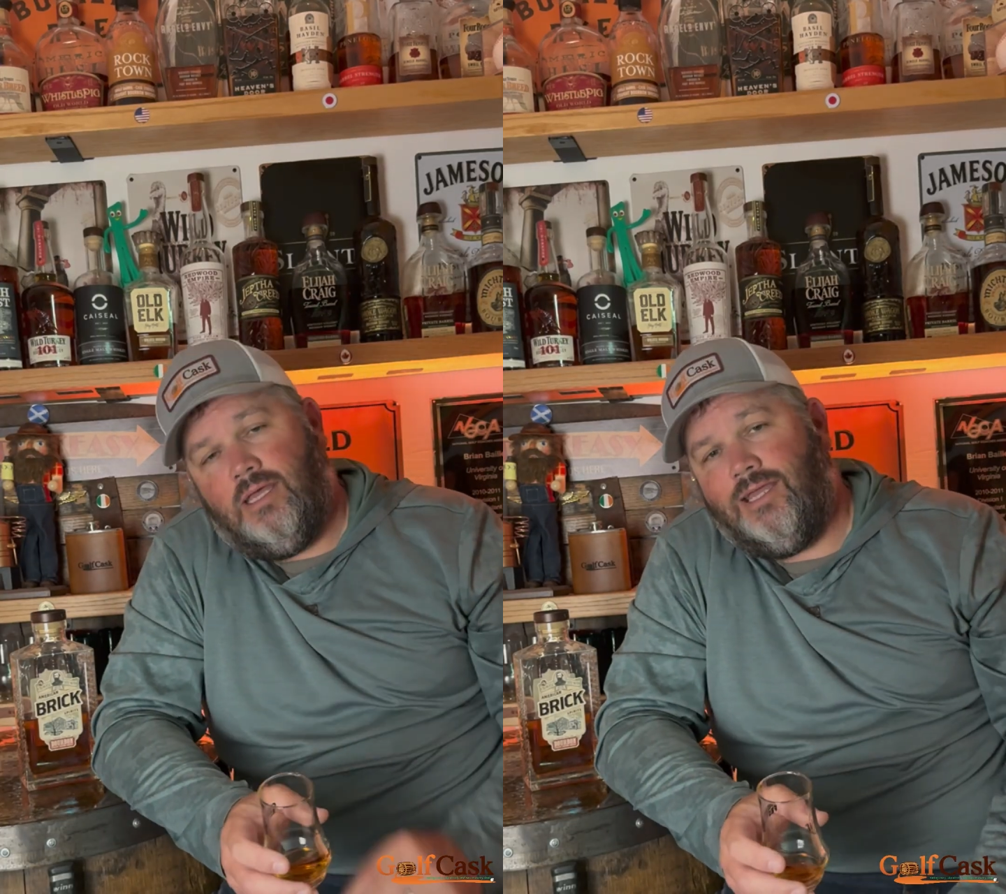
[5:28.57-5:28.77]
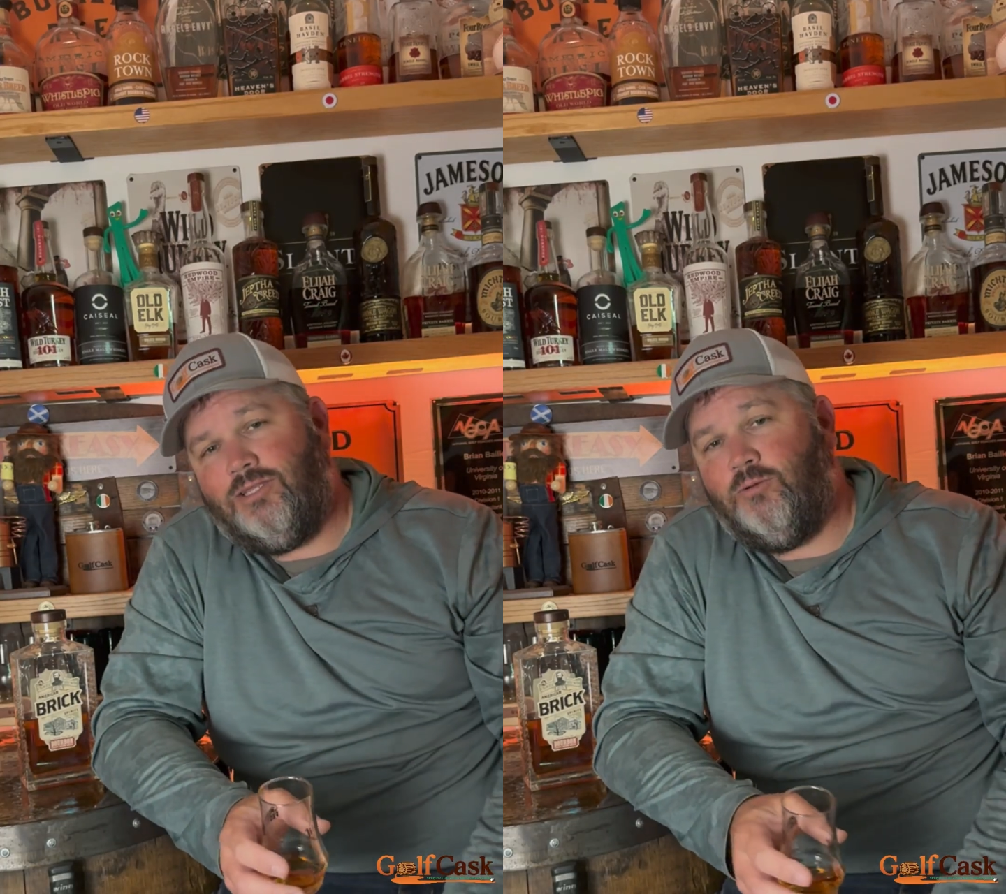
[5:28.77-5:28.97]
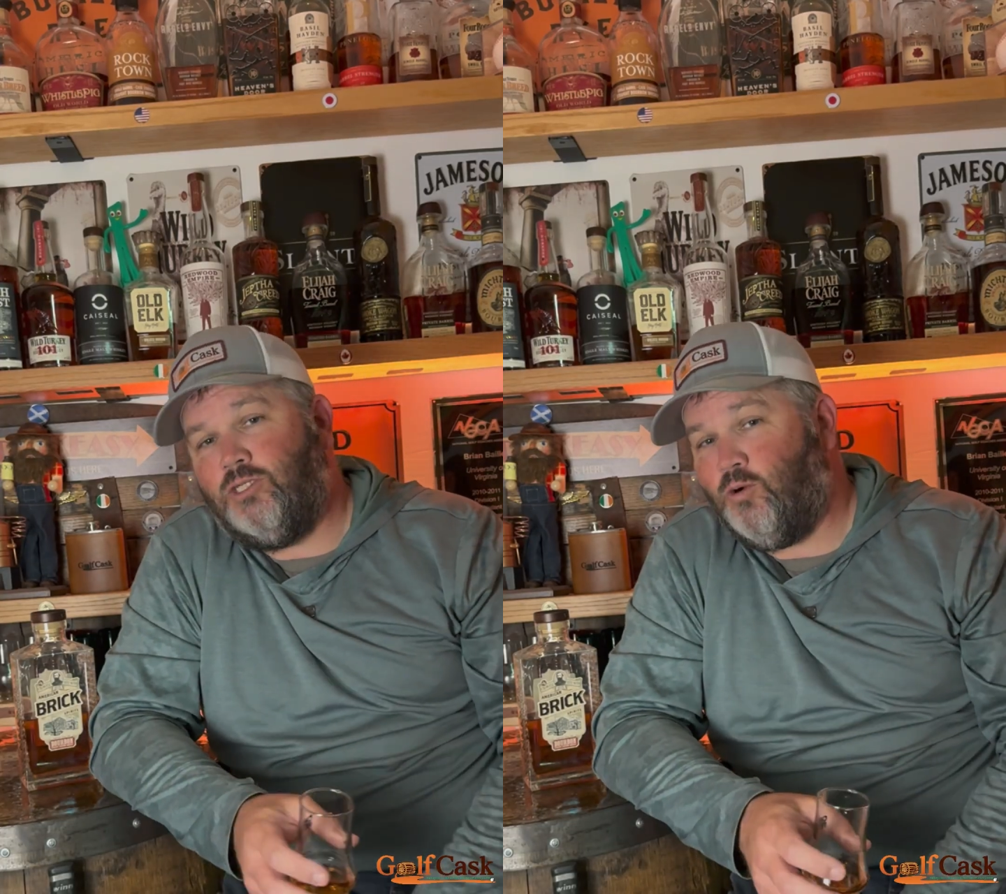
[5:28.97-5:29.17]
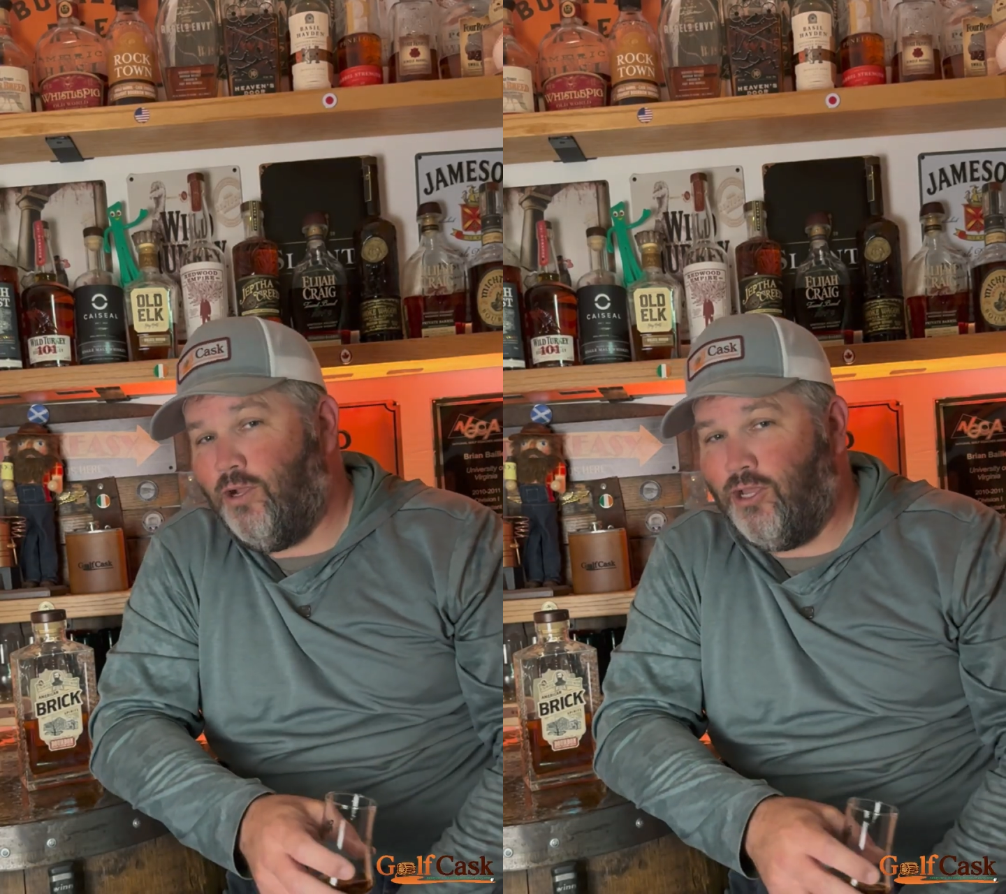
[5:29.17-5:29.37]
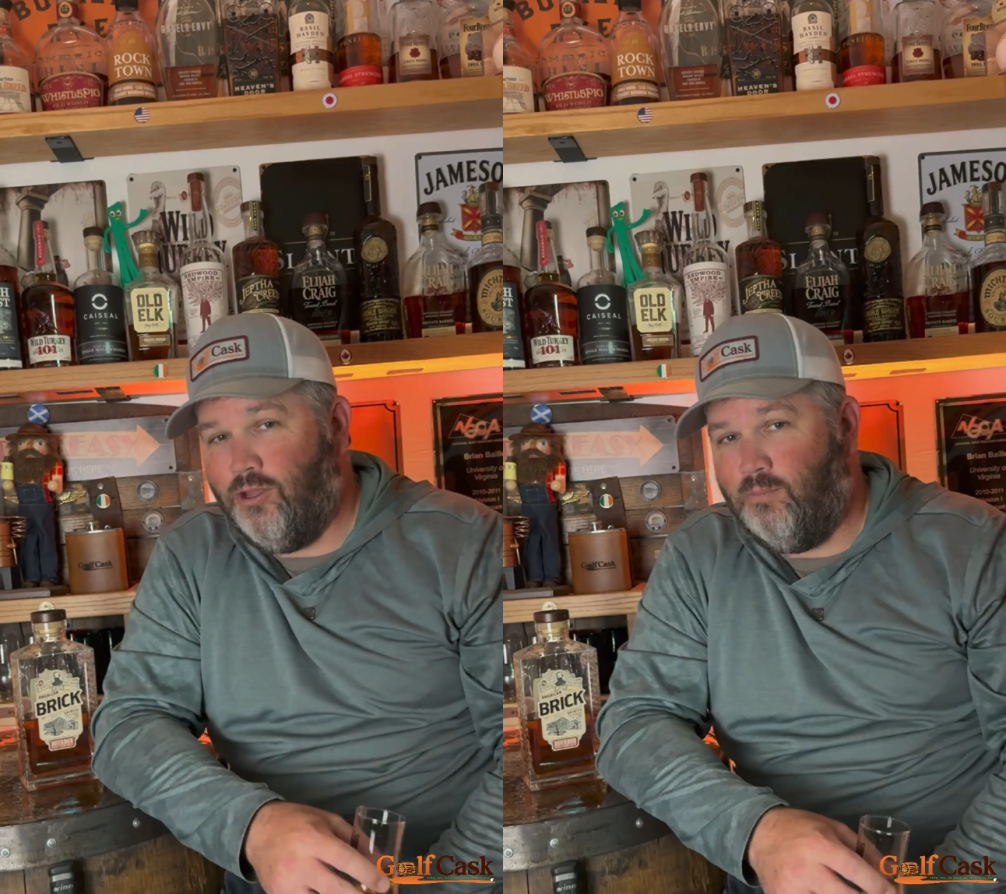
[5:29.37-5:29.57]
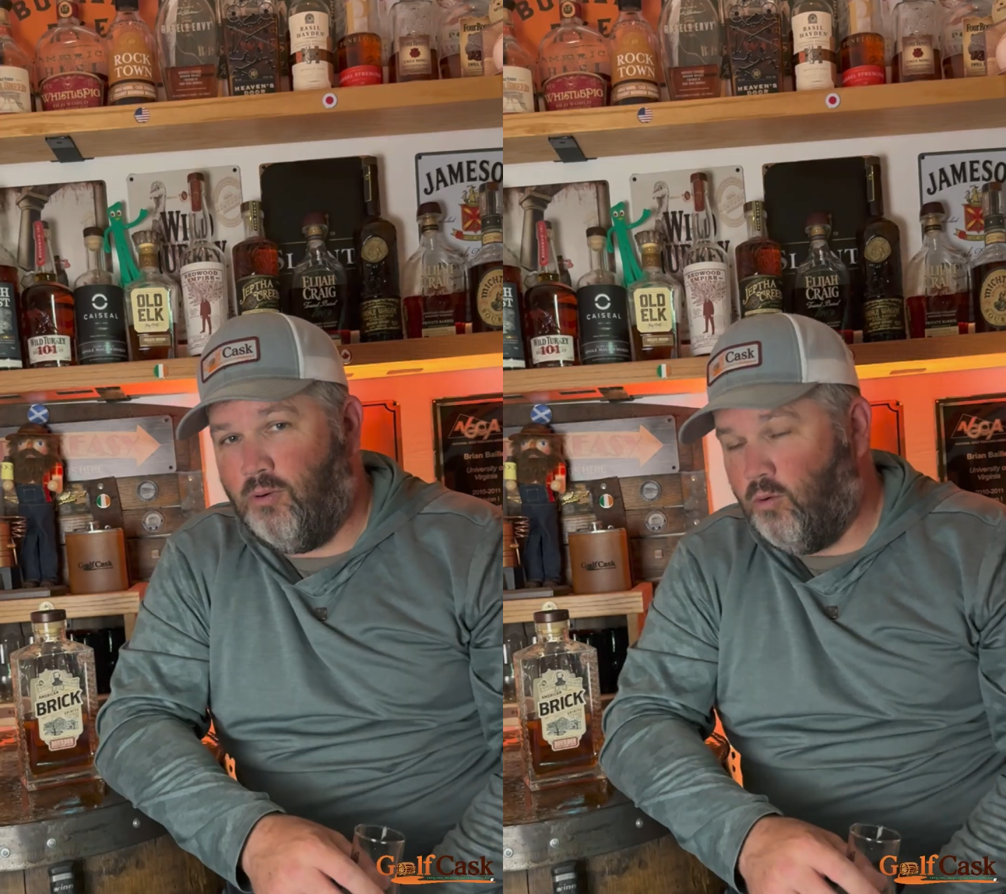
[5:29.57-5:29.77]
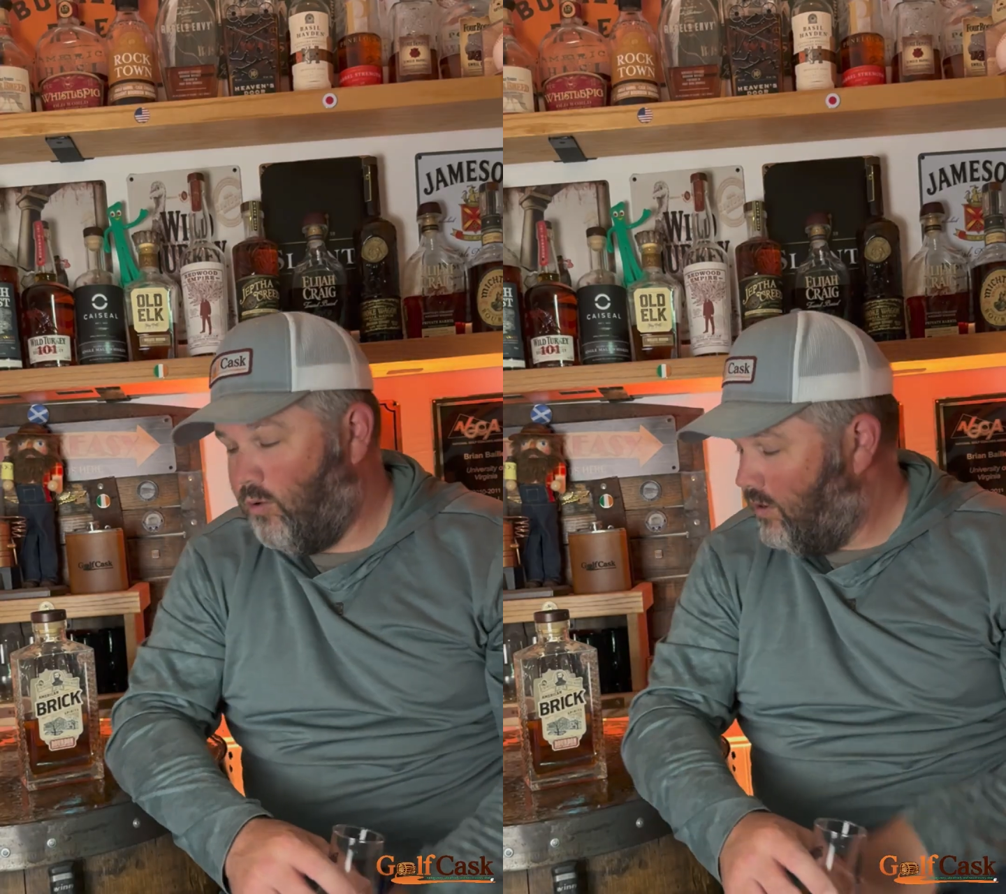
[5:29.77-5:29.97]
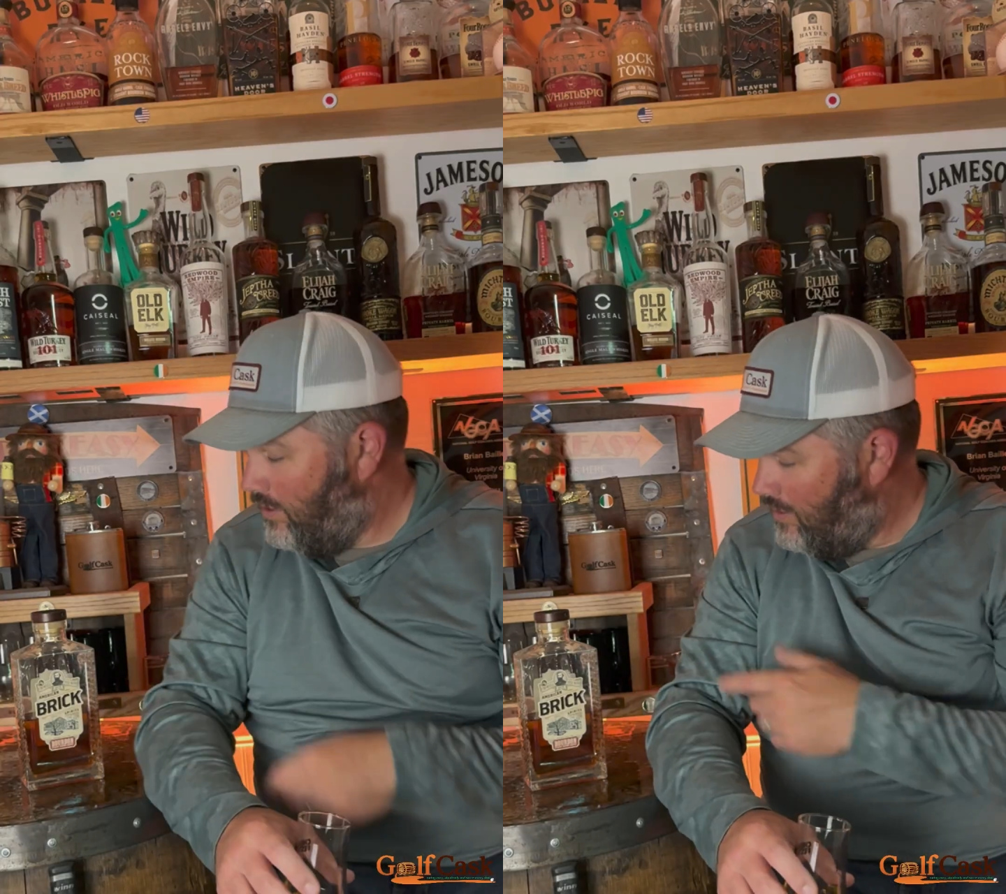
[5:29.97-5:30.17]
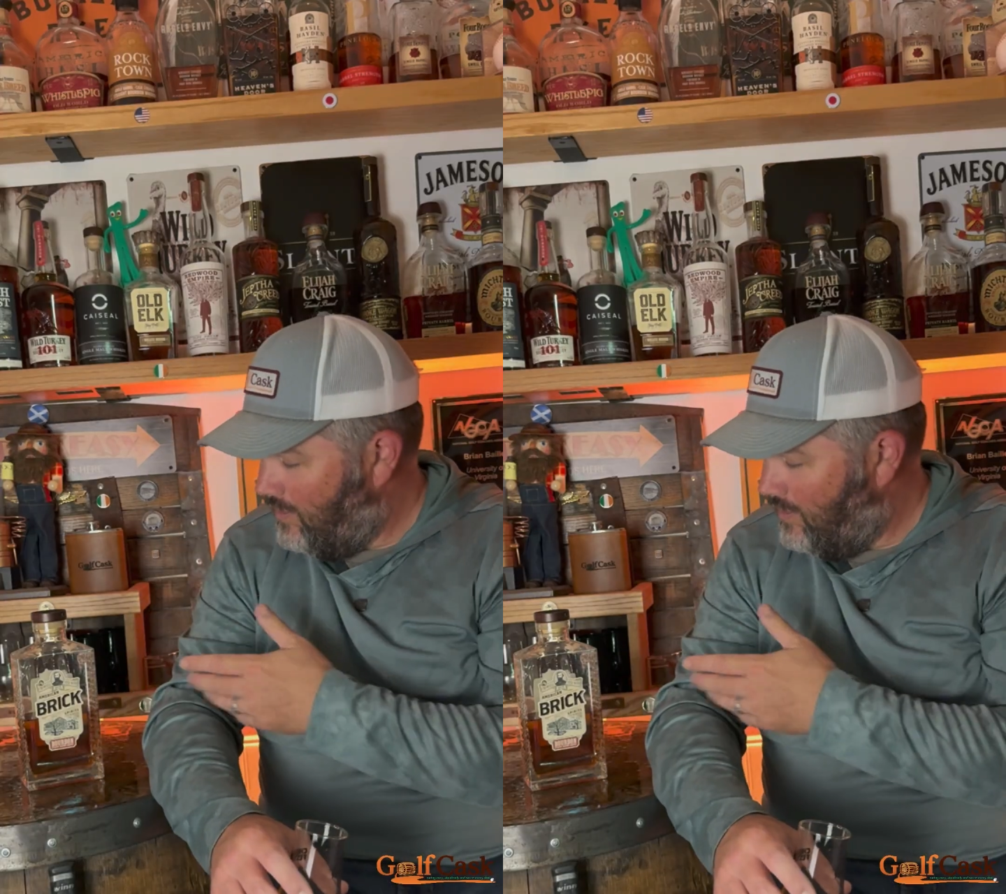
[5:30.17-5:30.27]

and to enjoy a good pour,